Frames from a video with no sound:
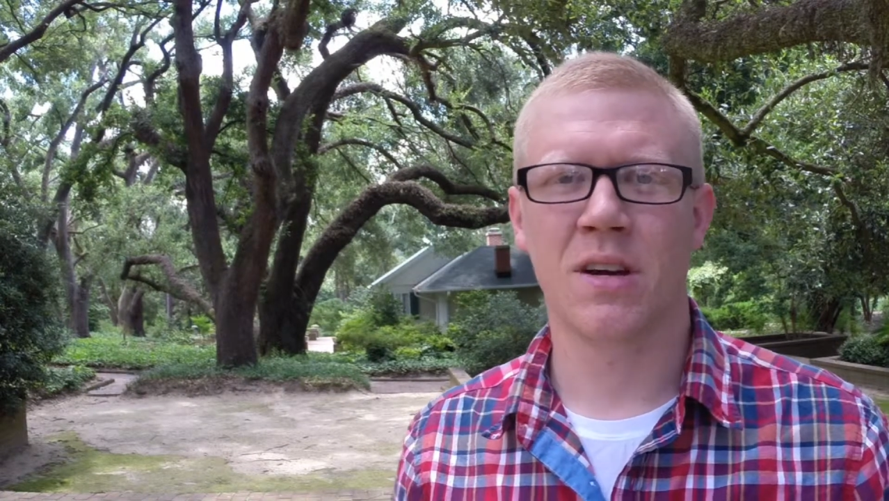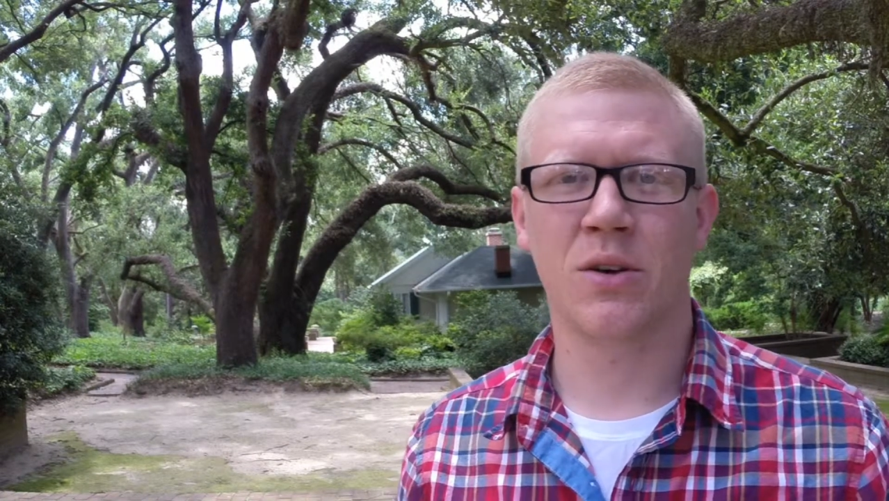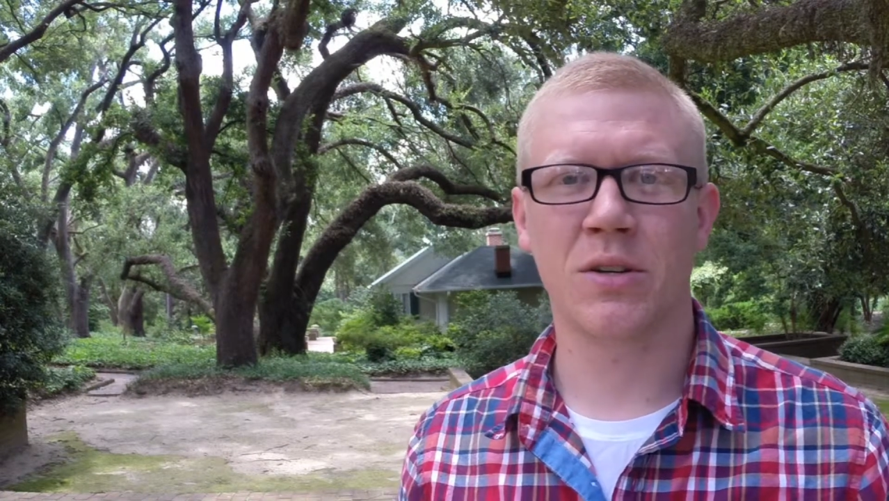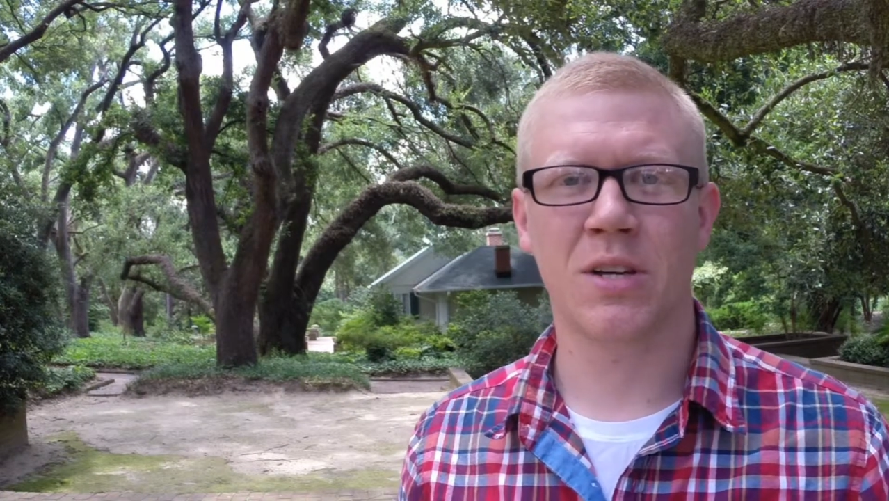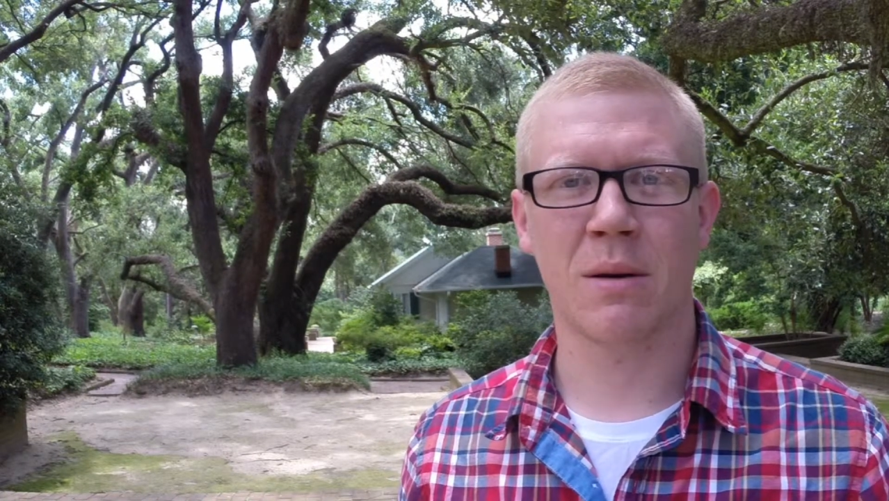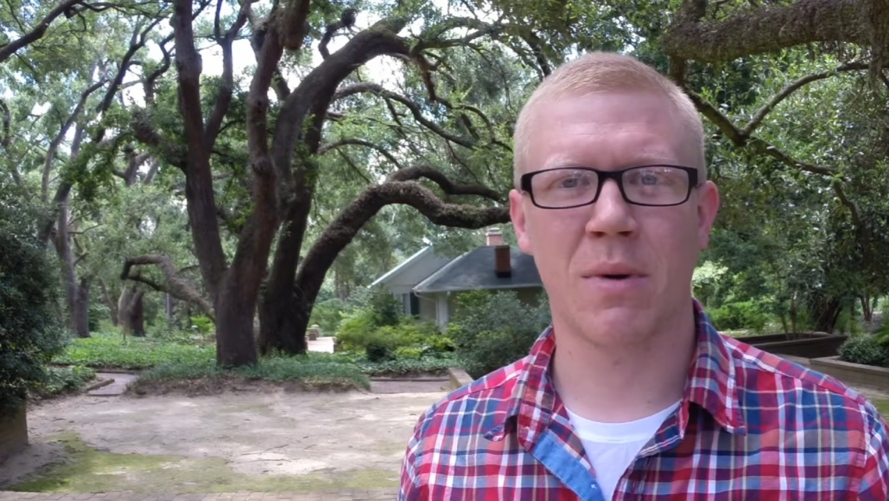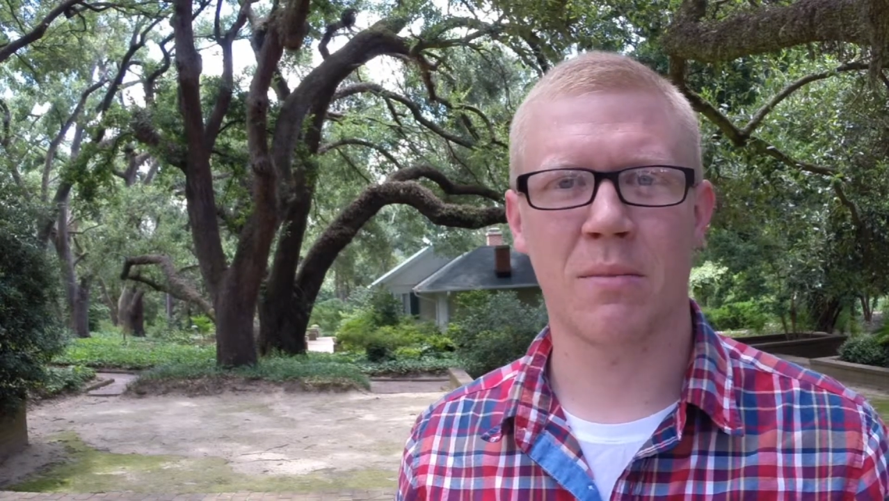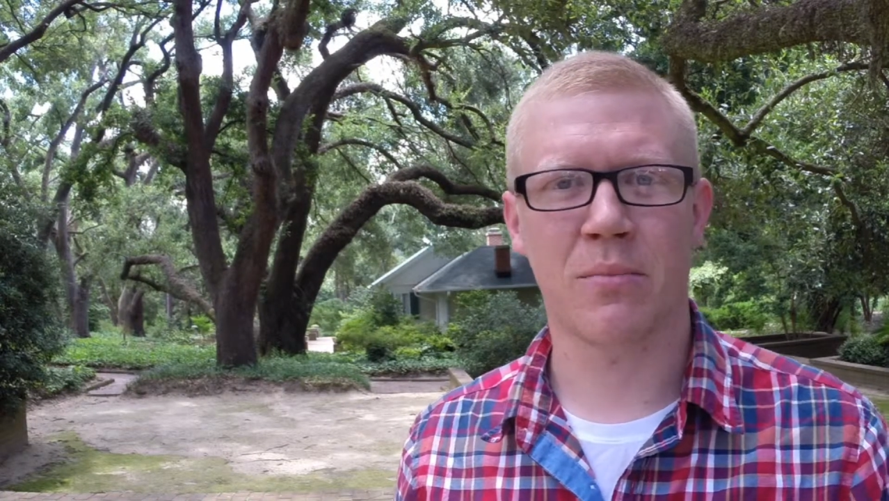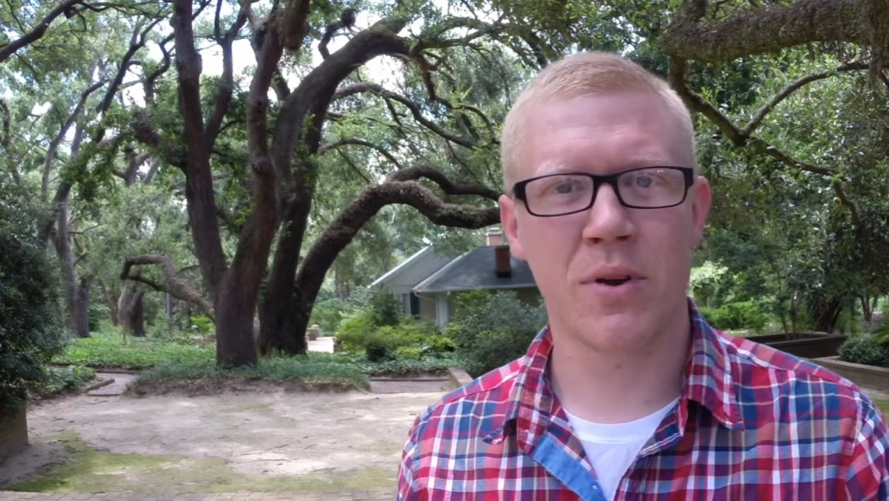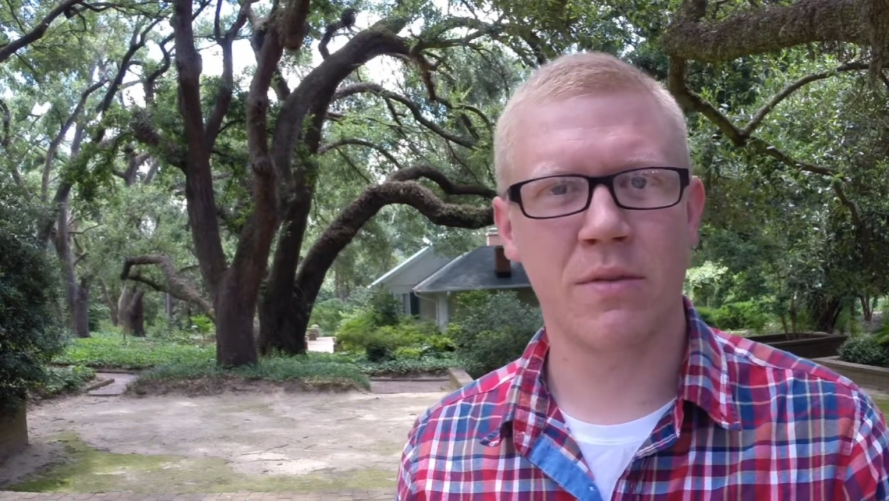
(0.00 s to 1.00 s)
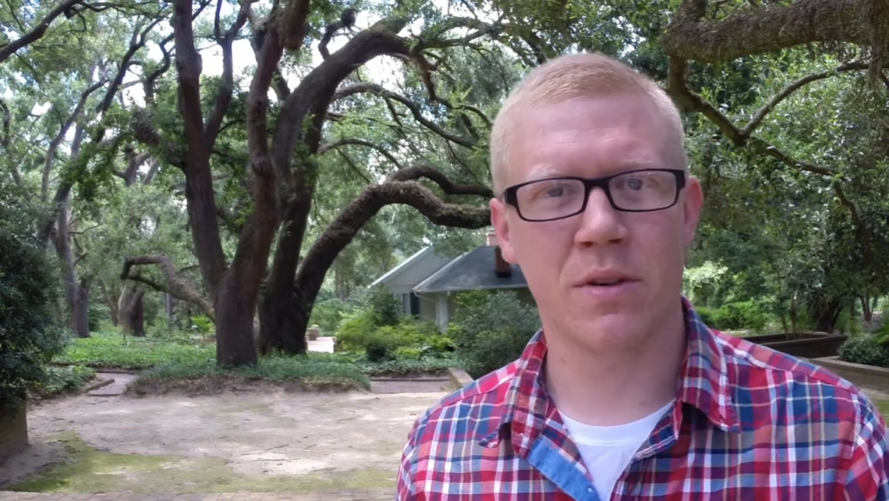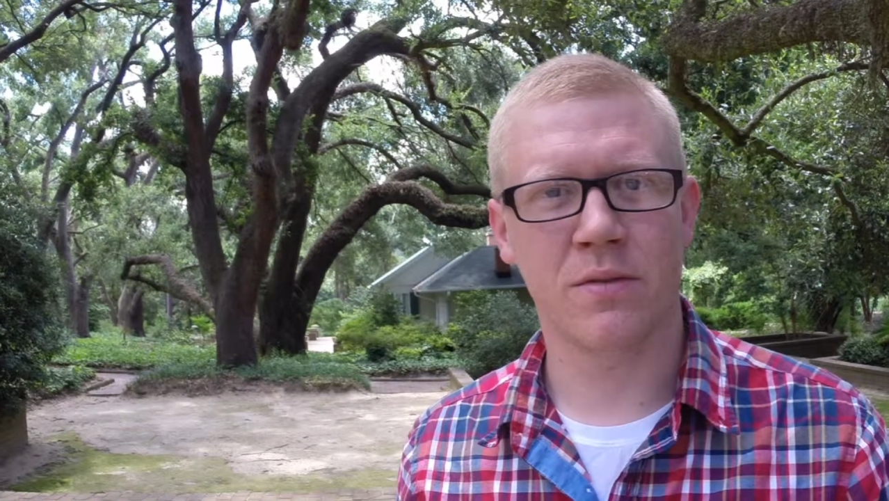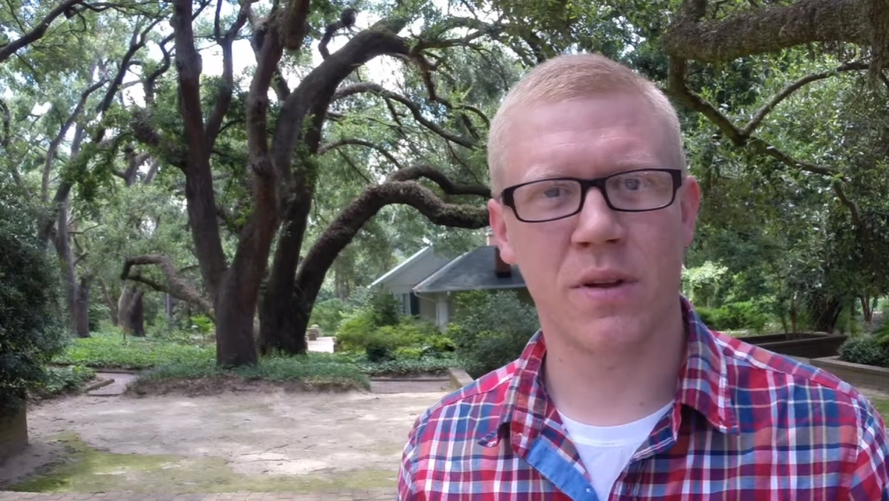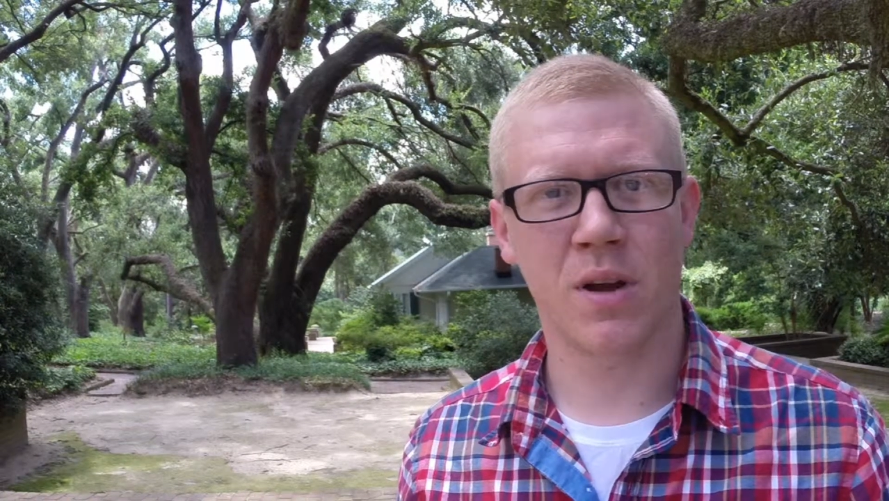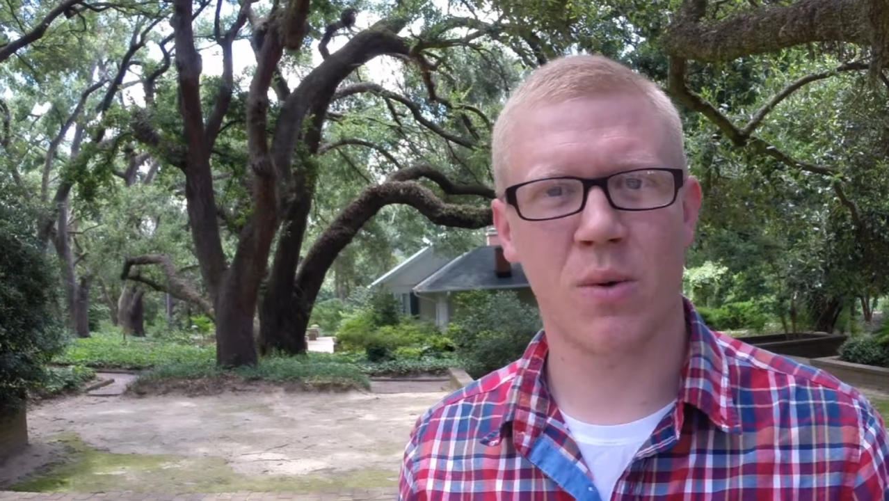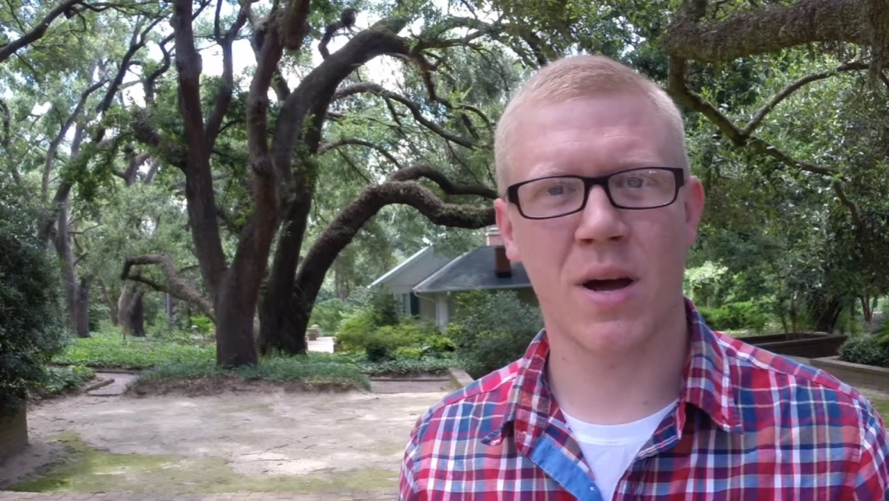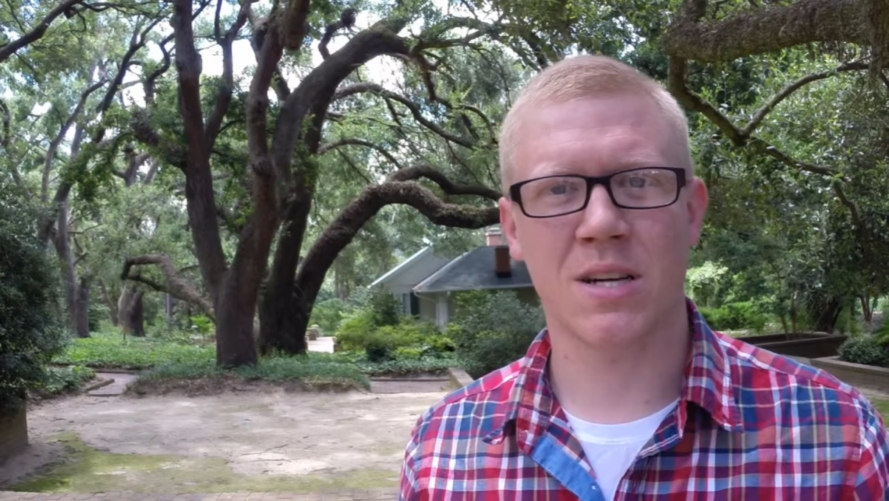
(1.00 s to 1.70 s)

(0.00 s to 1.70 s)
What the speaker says: You can check out my previous video where